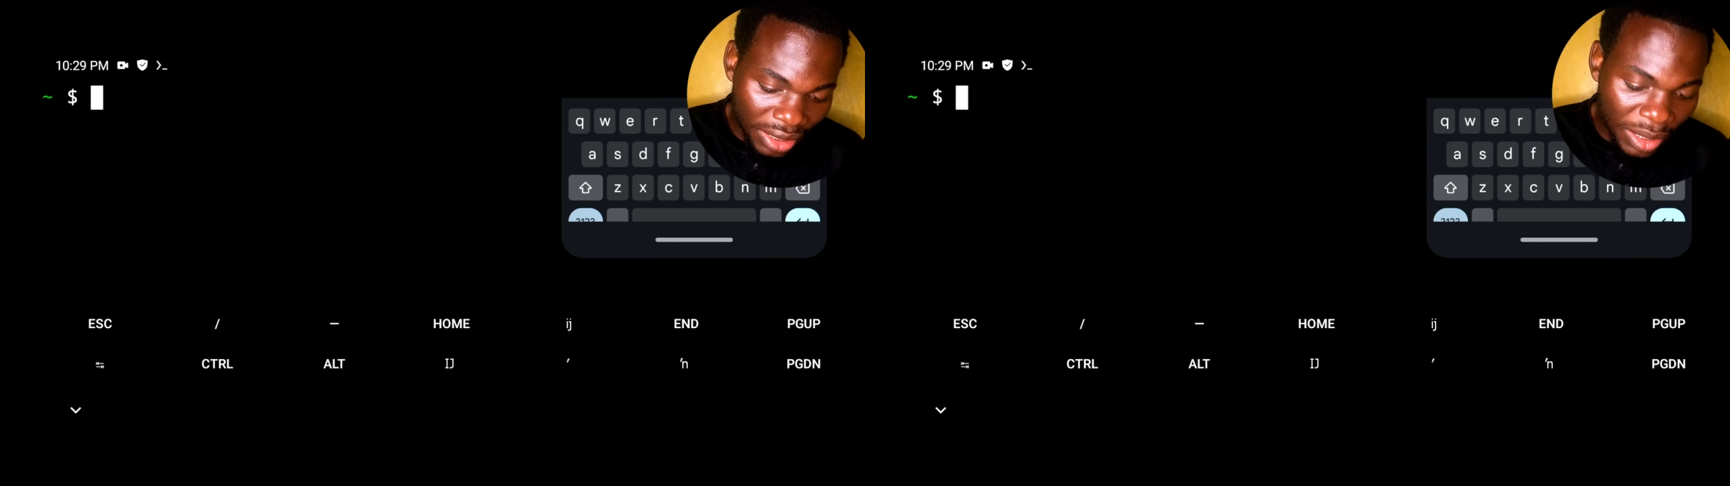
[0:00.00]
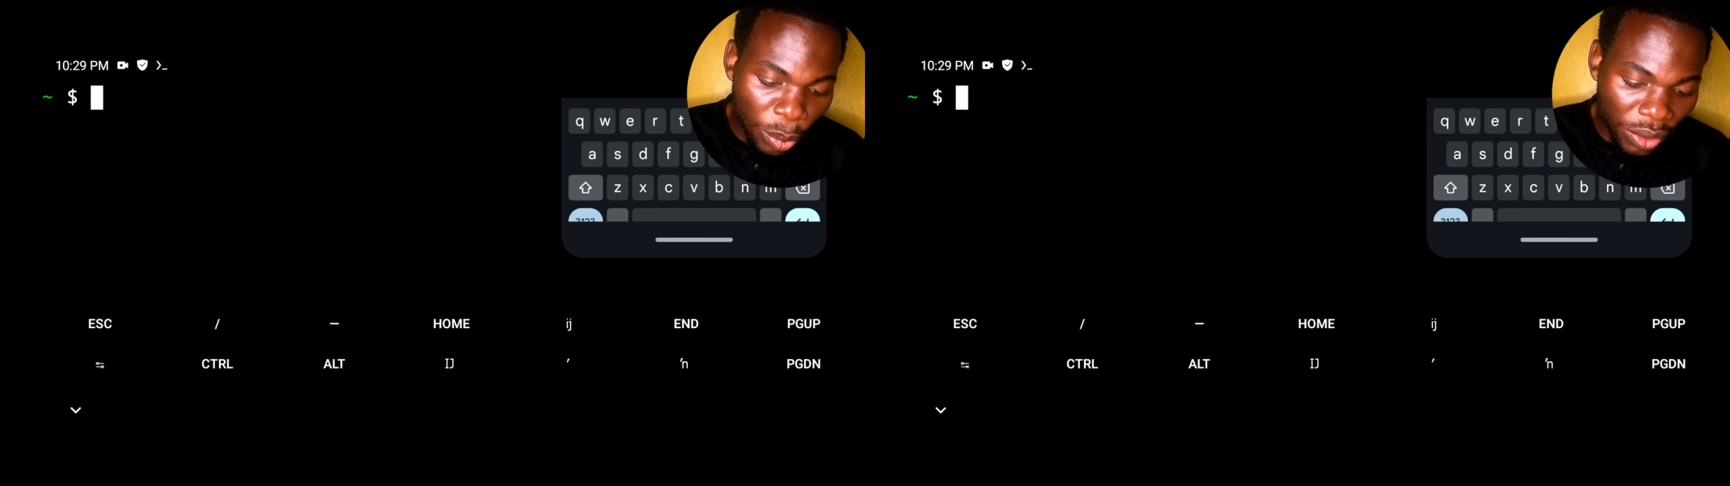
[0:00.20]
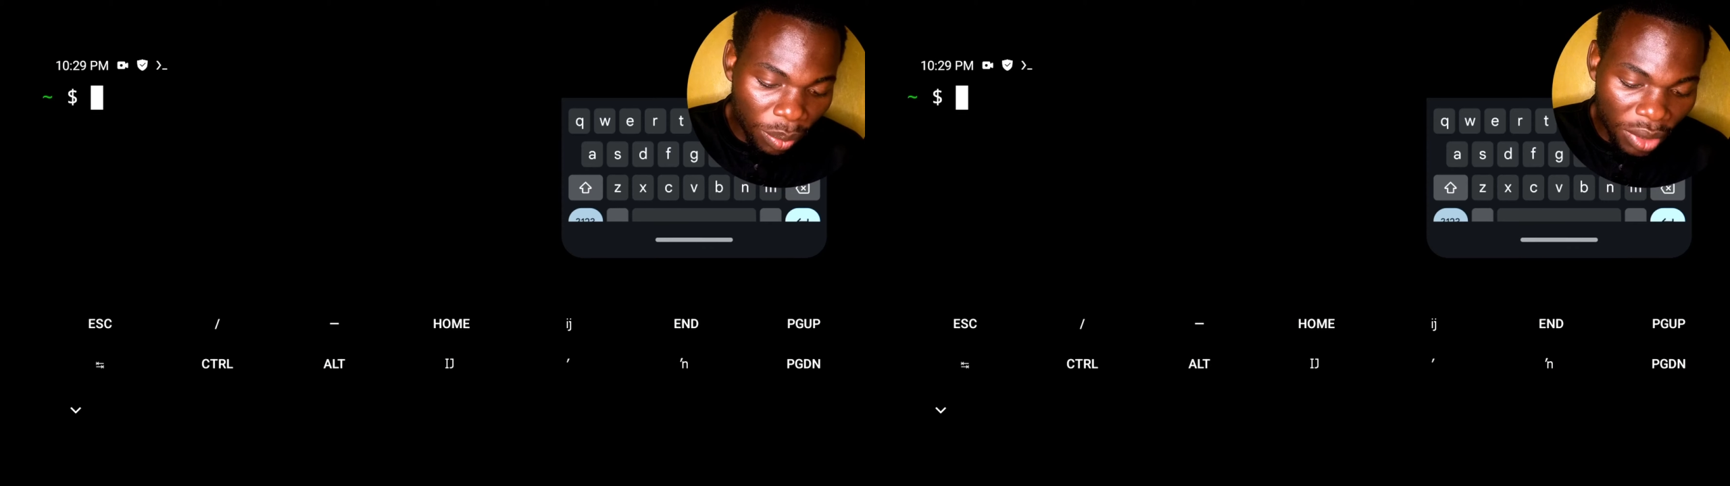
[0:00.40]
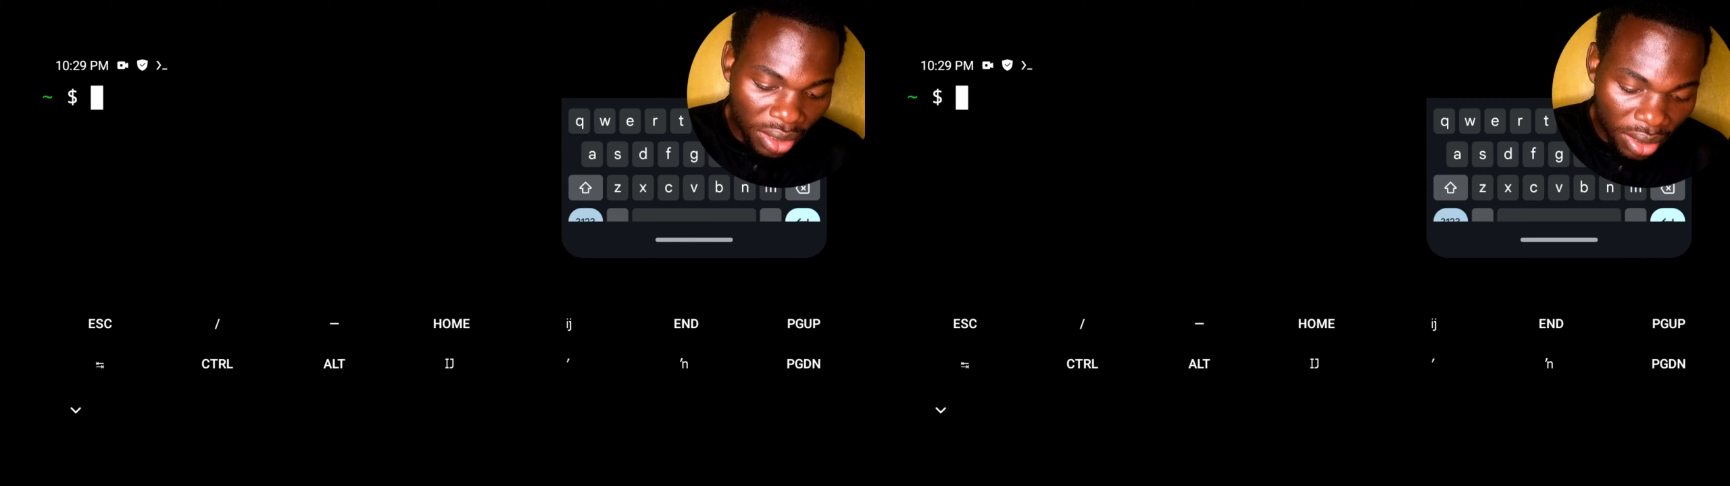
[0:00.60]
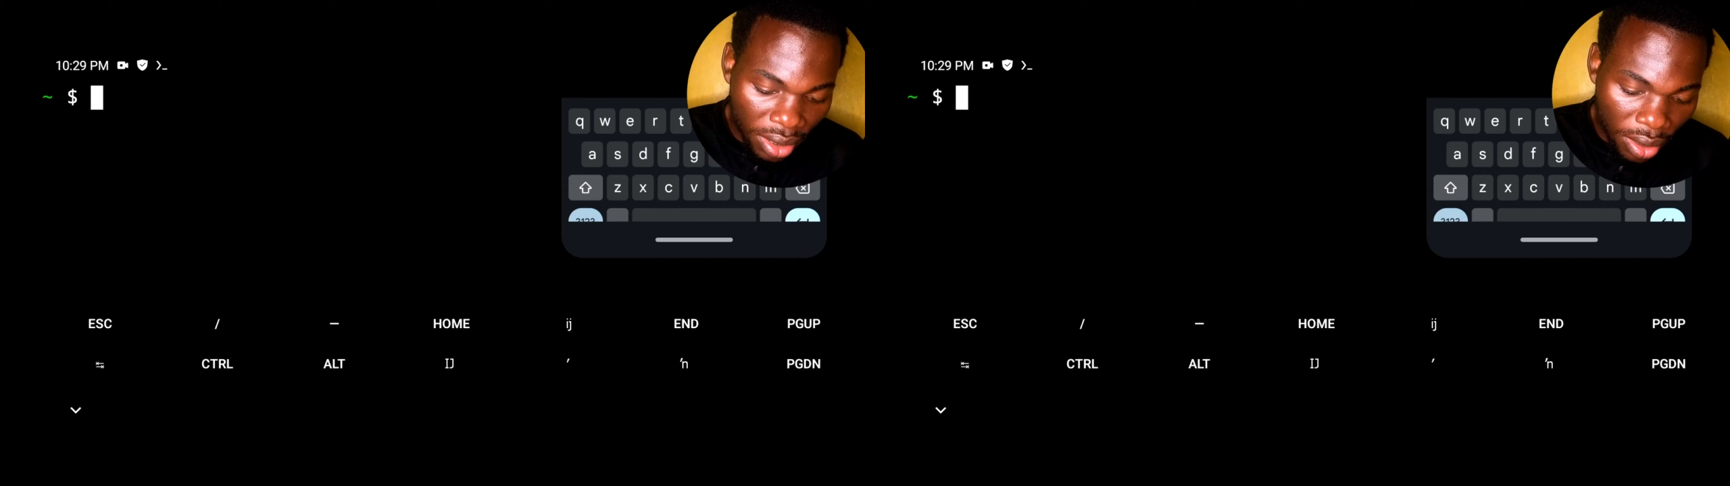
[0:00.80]
Type with me,
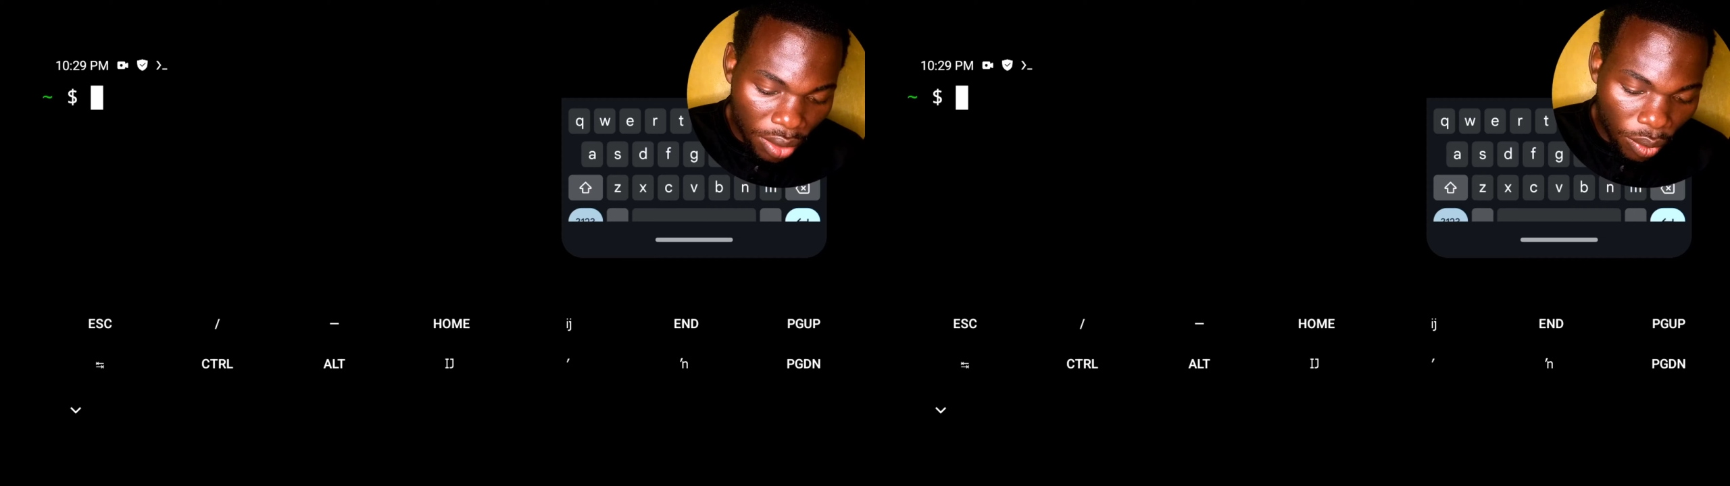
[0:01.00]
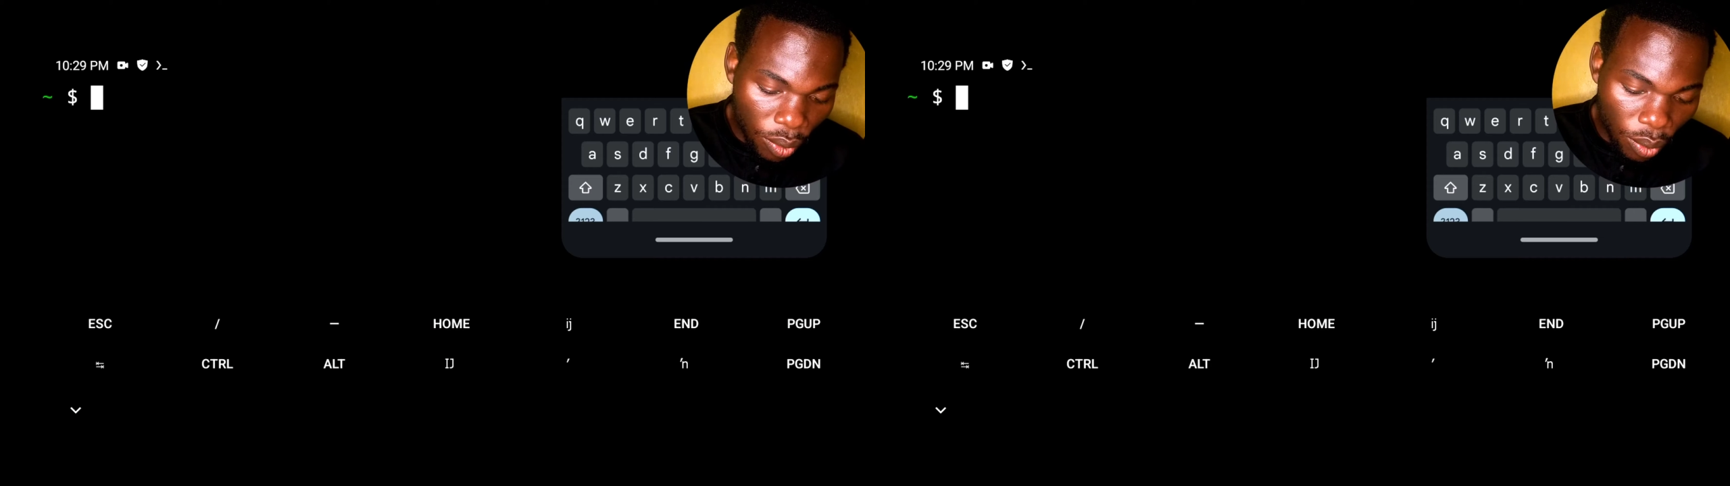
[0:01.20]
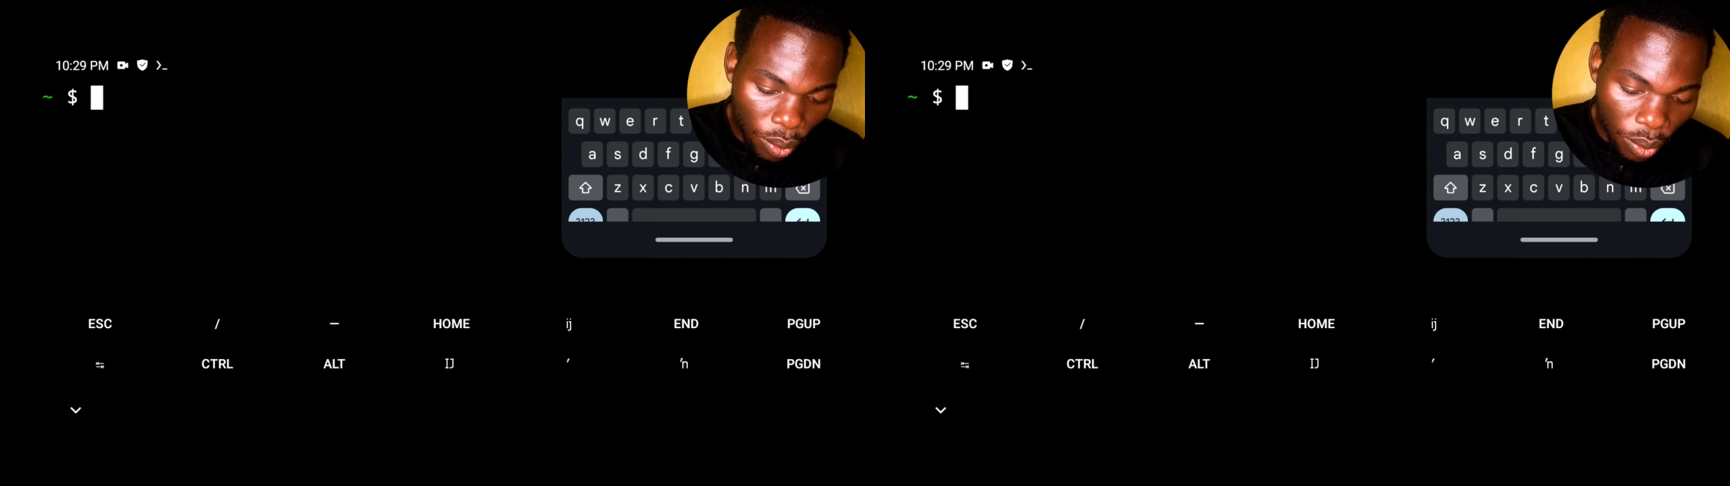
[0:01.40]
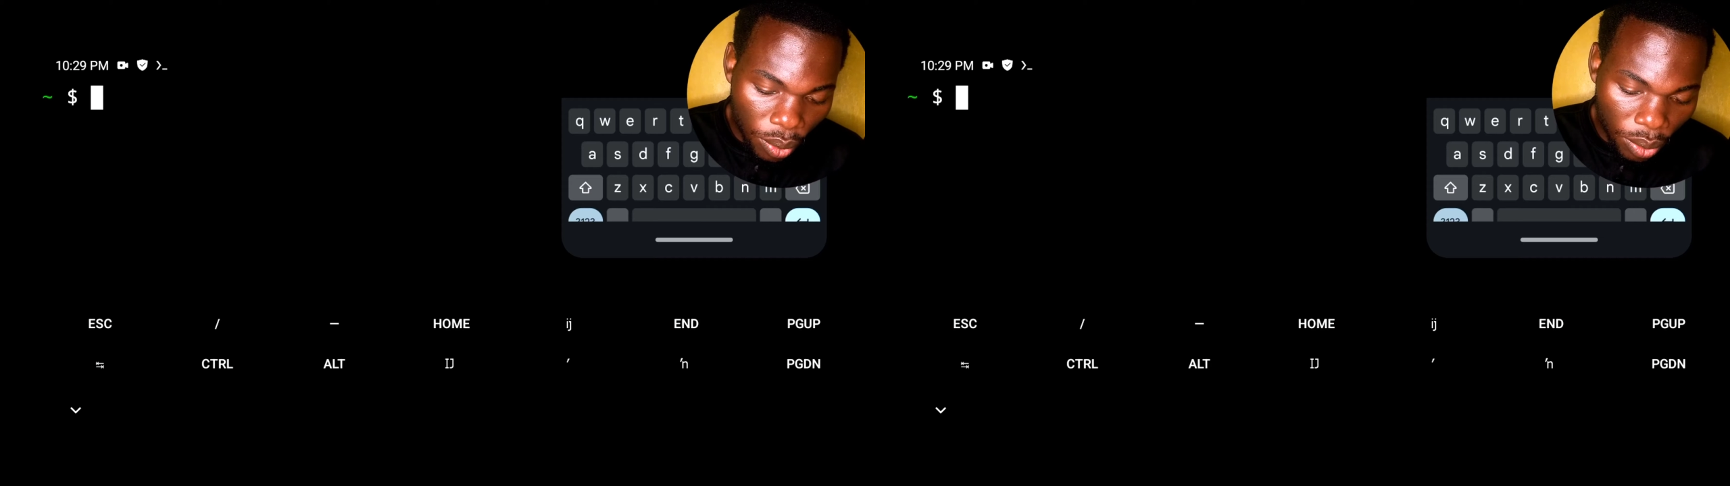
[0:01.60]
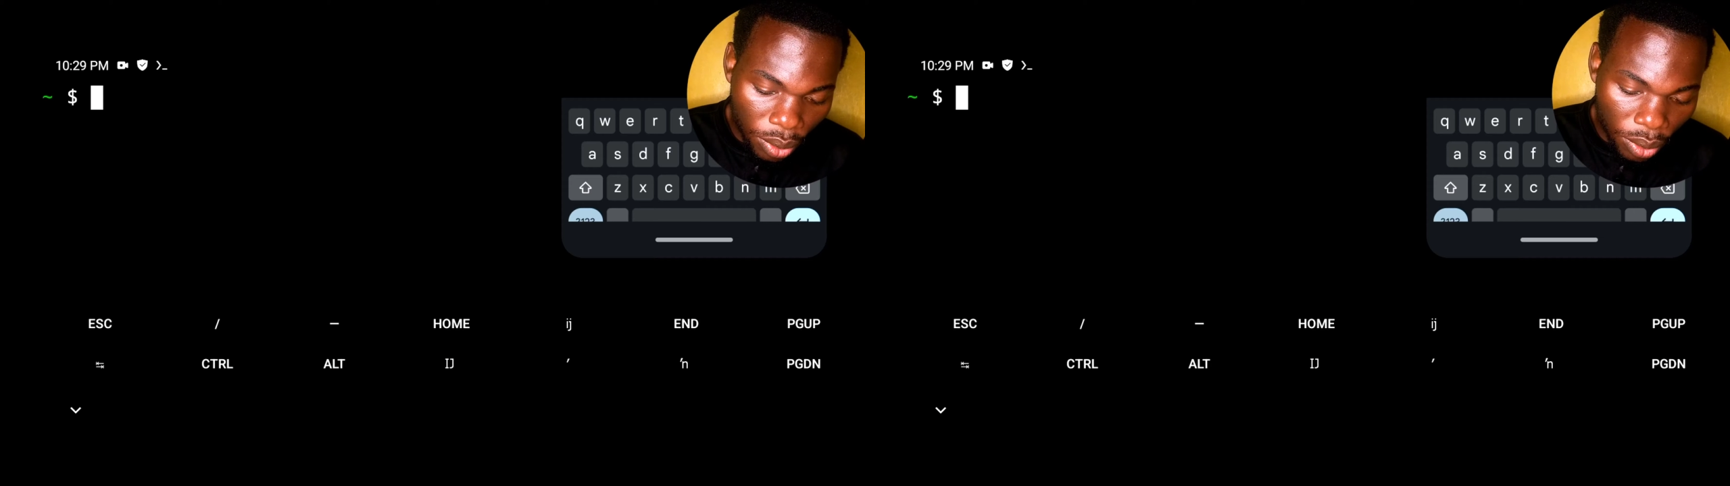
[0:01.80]
who